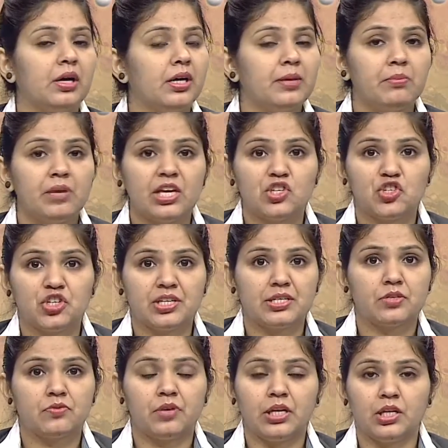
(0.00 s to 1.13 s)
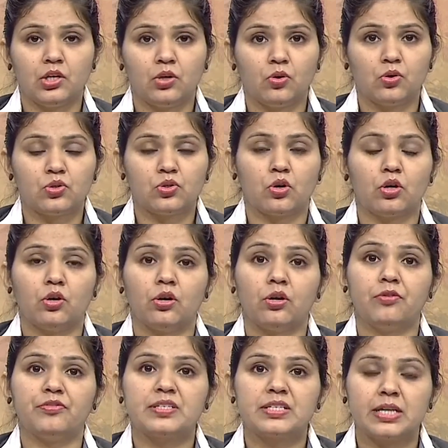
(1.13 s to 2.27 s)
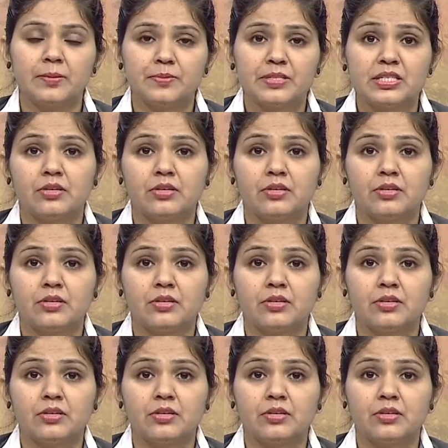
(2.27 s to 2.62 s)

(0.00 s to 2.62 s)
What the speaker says: images, videos, or a lot of scripts